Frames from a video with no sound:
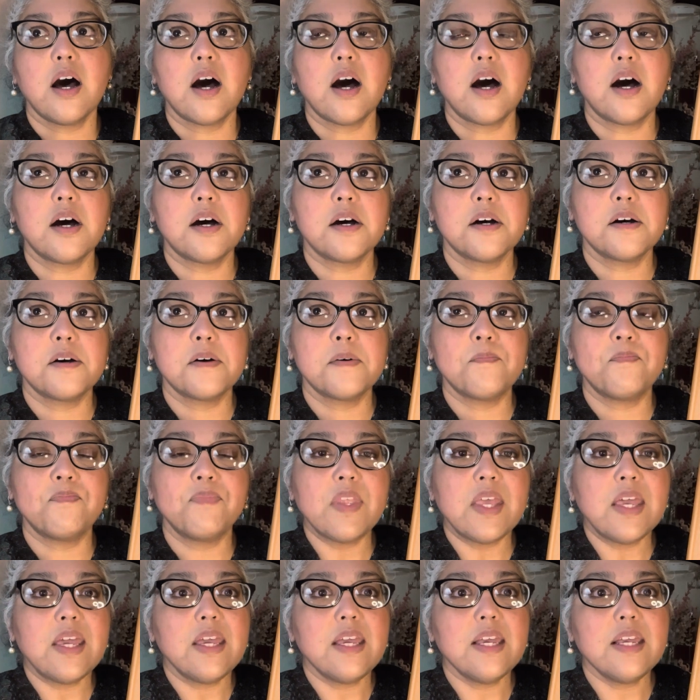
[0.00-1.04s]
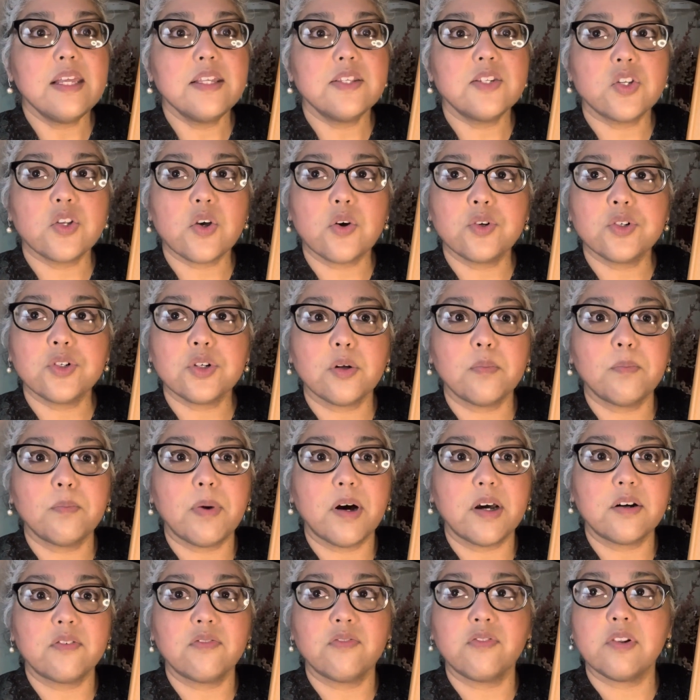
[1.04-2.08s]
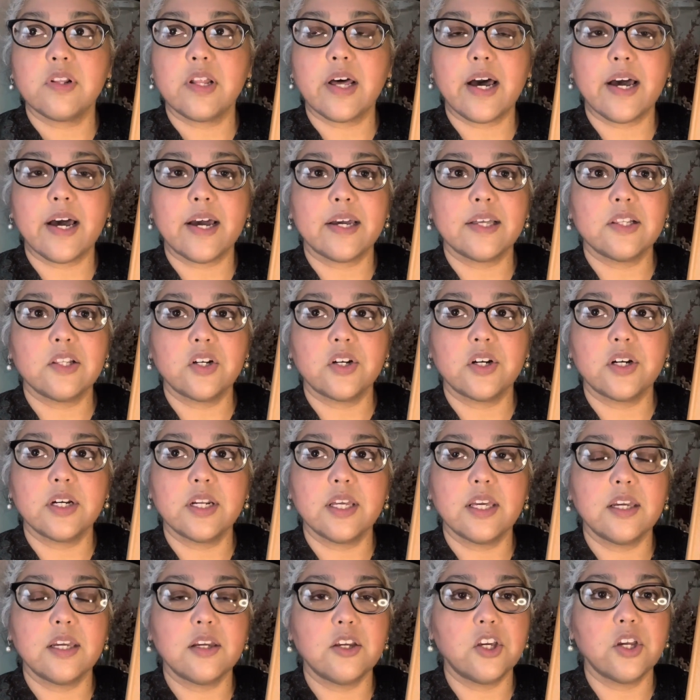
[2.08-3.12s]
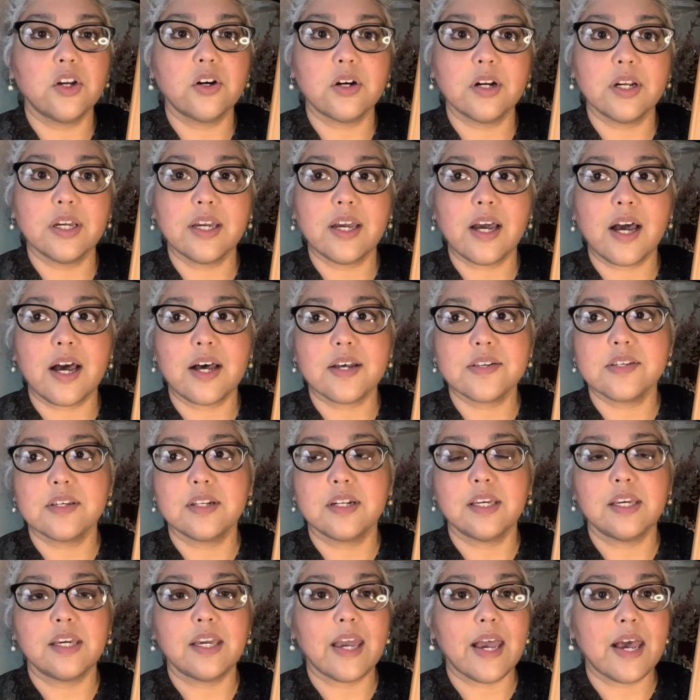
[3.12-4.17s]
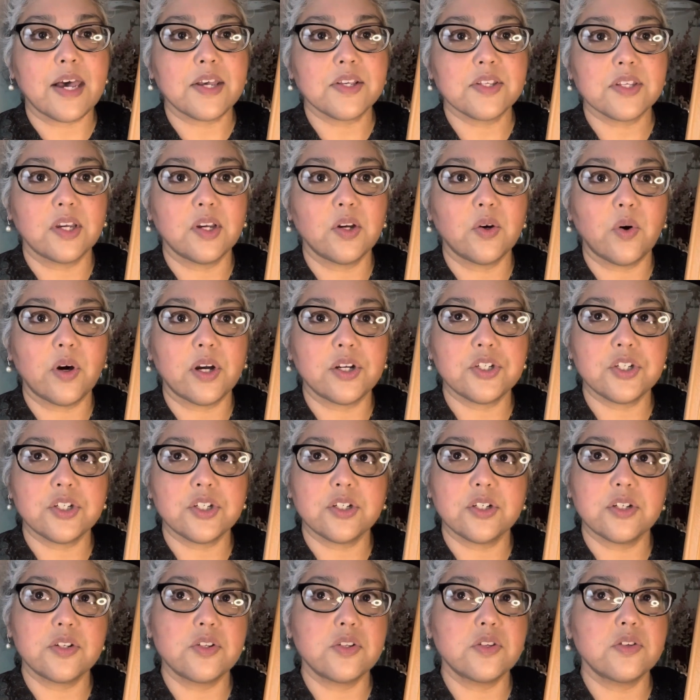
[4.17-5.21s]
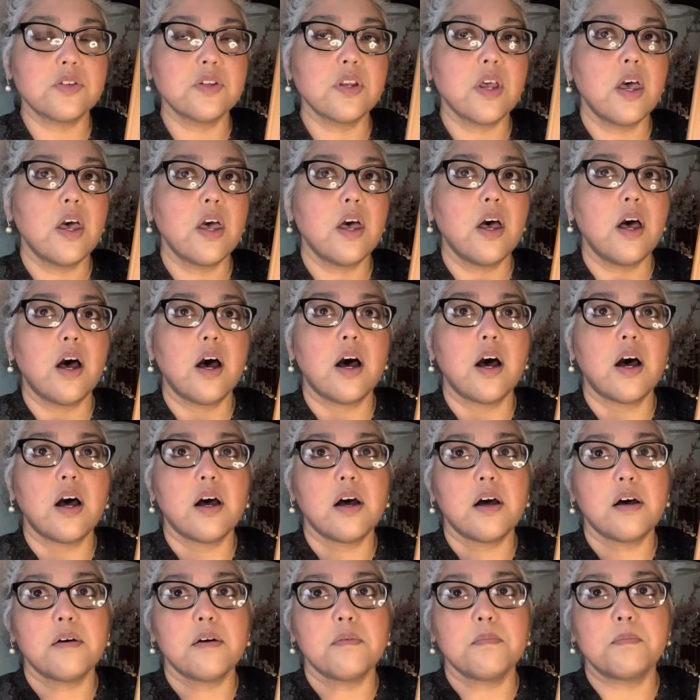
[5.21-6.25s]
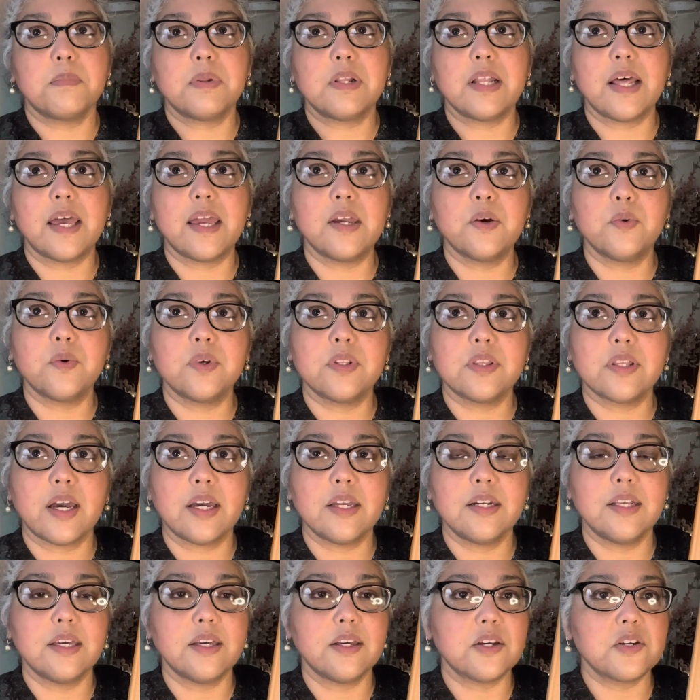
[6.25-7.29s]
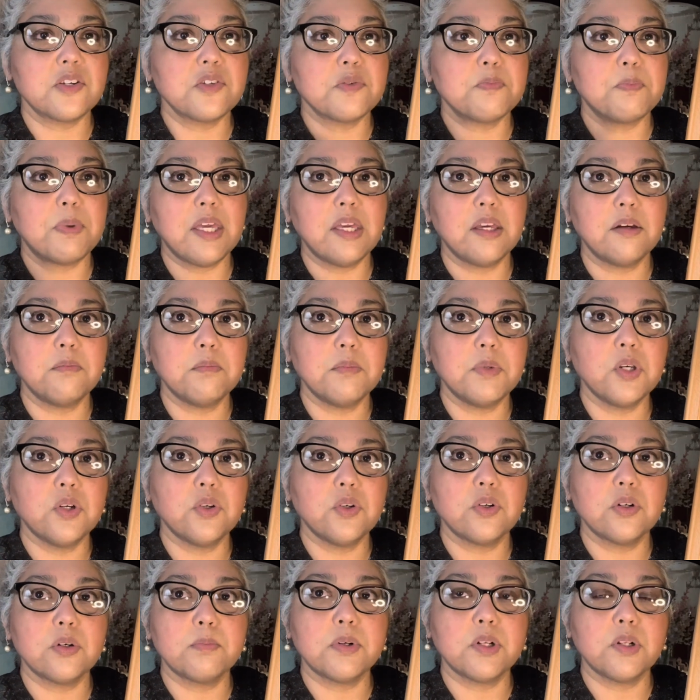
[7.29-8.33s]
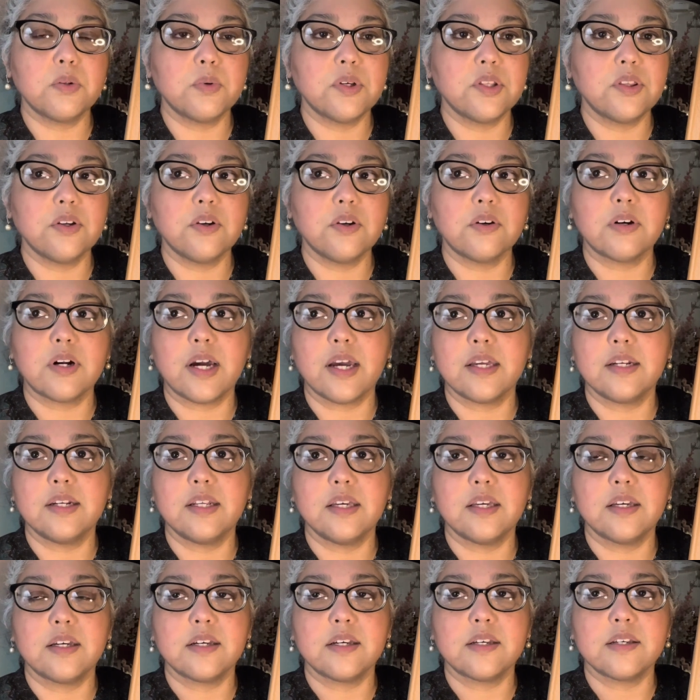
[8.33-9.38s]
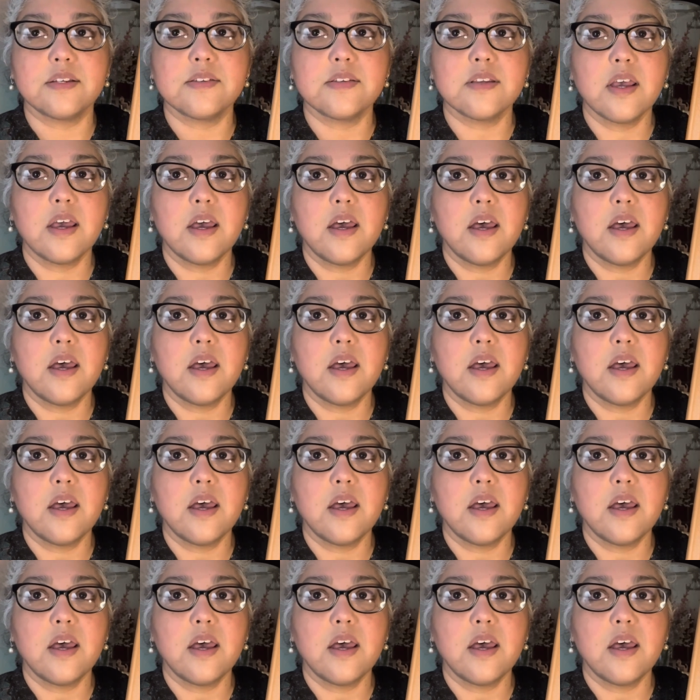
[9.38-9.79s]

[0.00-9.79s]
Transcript: Um, it's social butterfly, learning, curiosity, asking questions, um, playing with ideas, being mutable with your ideas.